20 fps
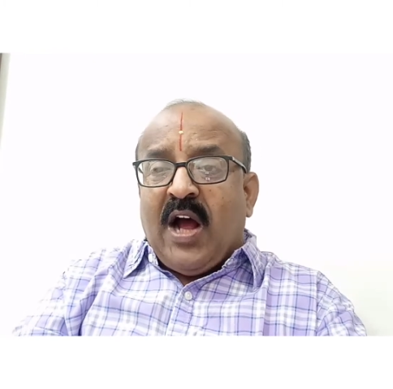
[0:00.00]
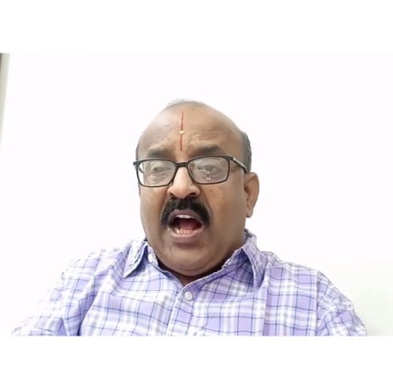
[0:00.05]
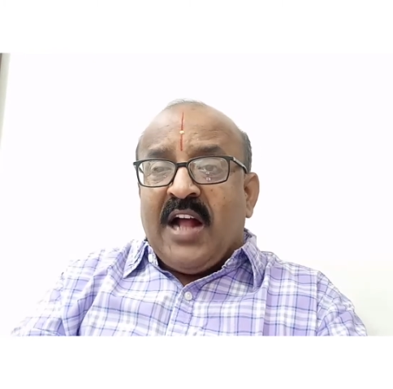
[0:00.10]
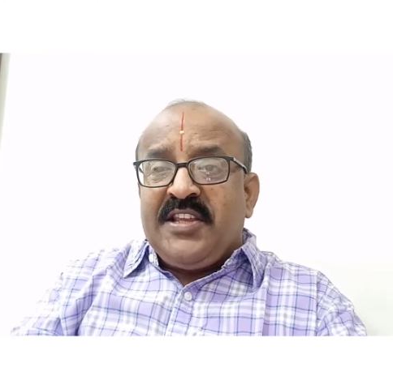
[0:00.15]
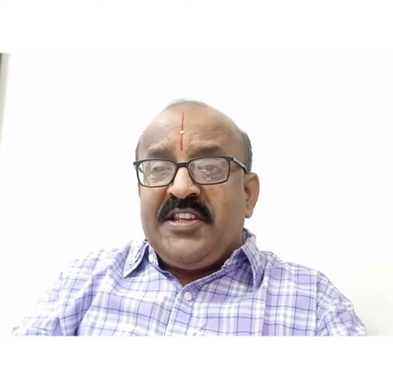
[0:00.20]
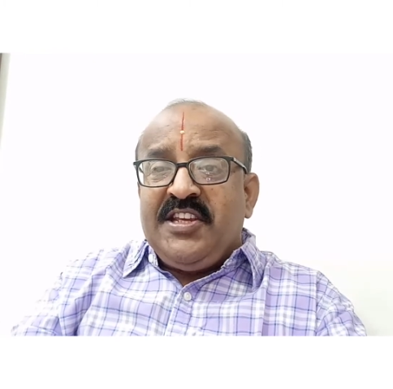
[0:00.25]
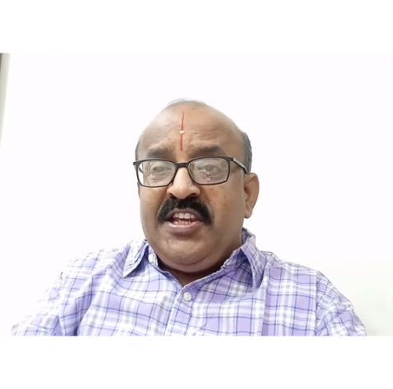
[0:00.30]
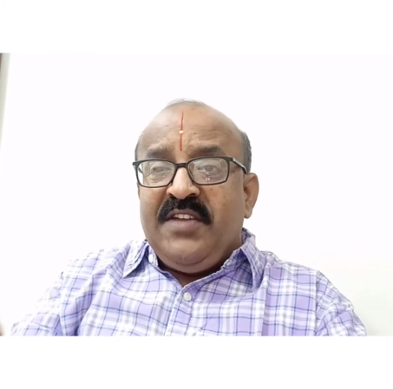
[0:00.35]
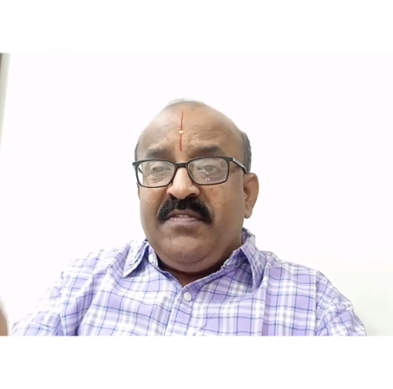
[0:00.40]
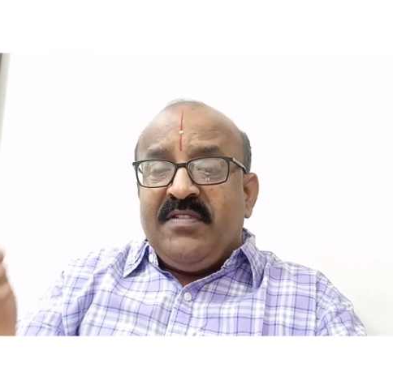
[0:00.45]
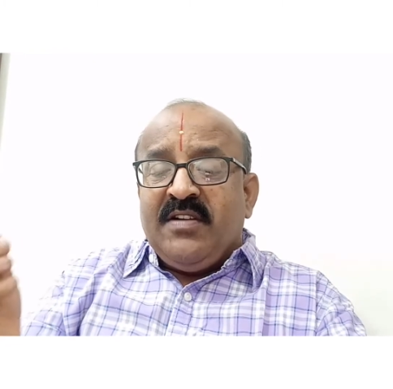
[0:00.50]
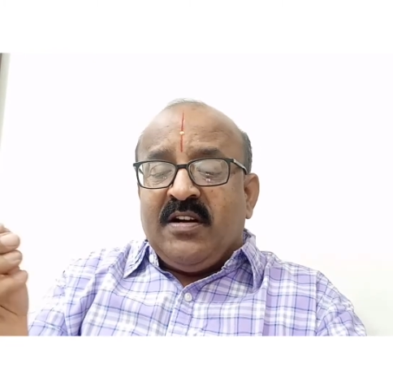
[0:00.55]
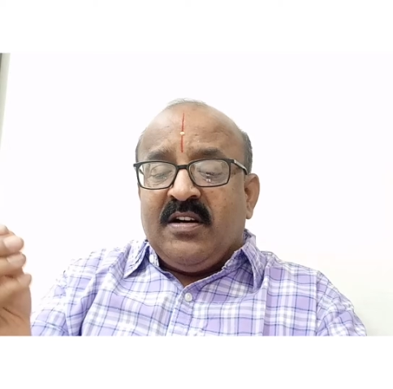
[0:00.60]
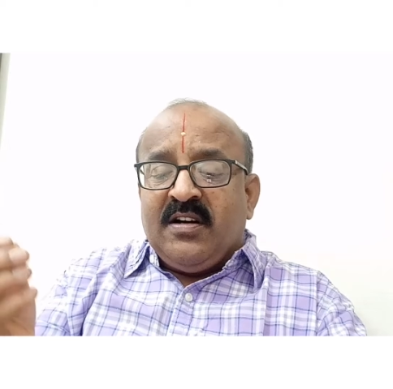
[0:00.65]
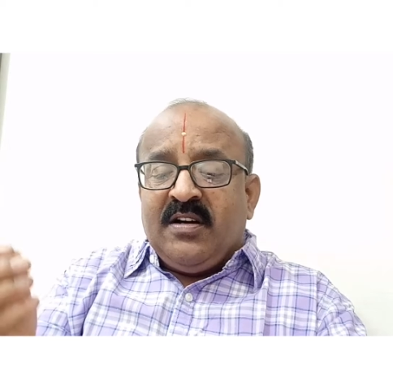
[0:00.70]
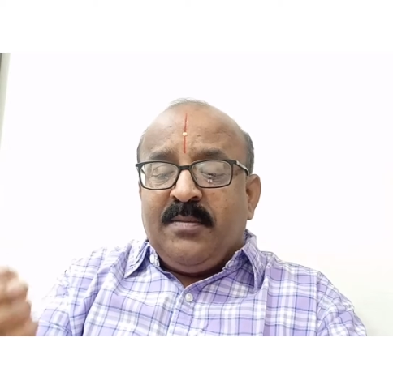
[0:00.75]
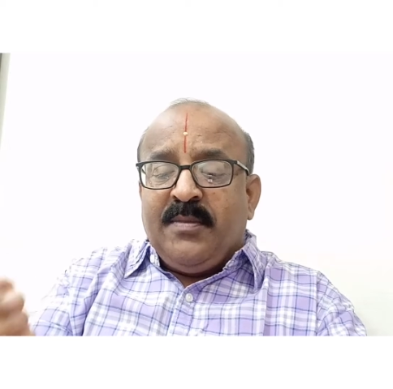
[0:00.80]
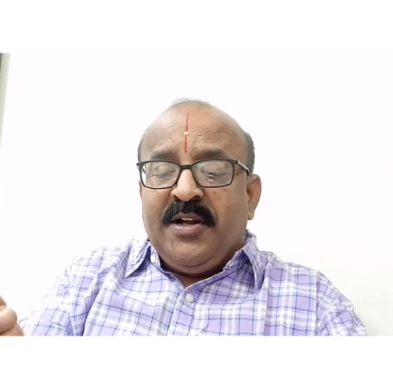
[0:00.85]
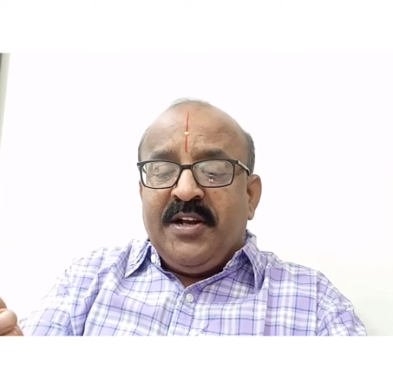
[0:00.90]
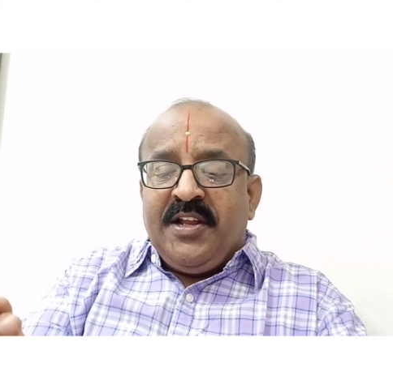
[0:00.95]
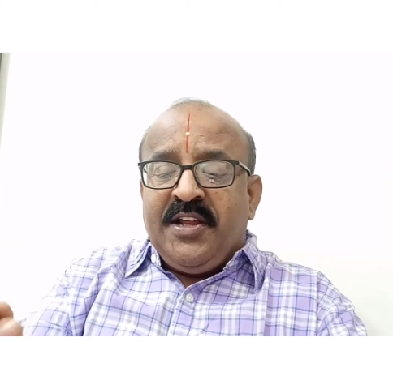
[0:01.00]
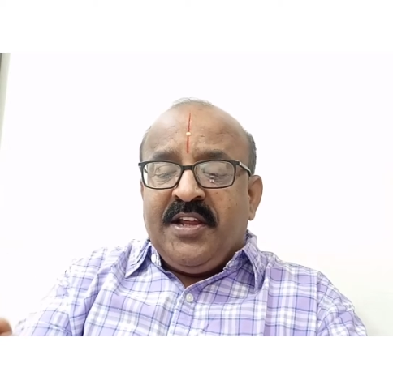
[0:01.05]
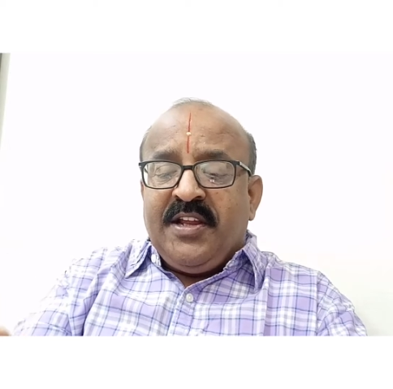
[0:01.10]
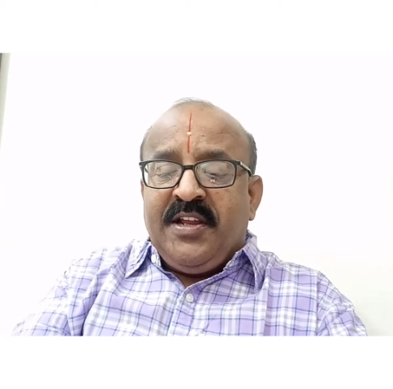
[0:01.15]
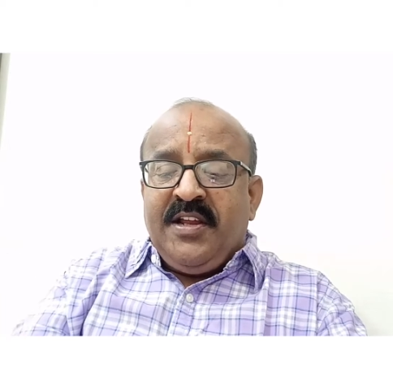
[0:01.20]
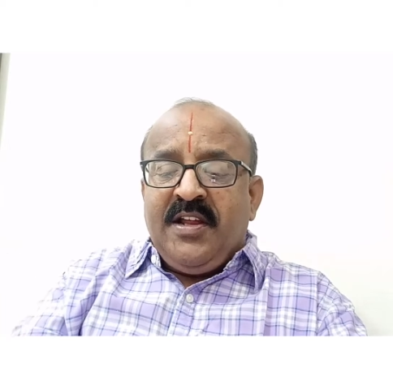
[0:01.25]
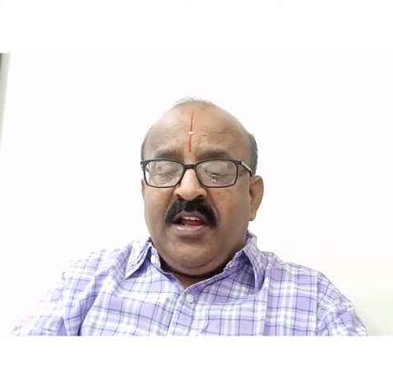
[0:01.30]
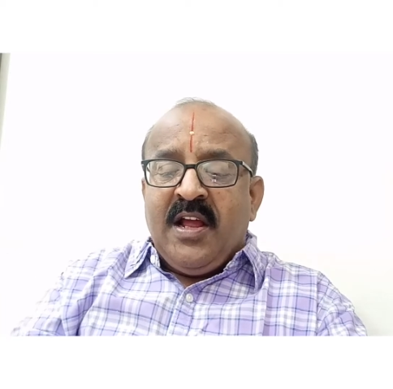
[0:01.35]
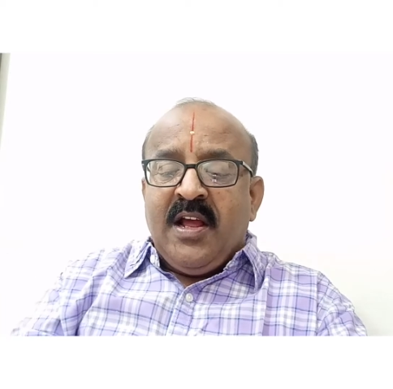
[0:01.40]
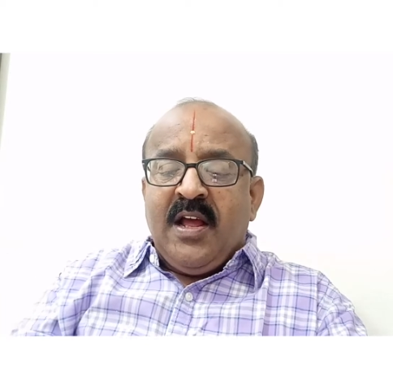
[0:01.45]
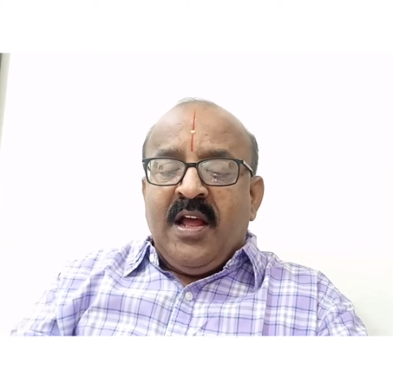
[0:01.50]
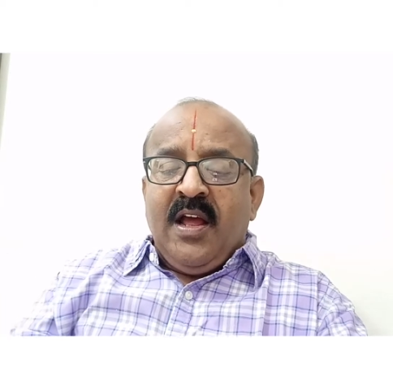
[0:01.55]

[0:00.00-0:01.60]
achieve harmony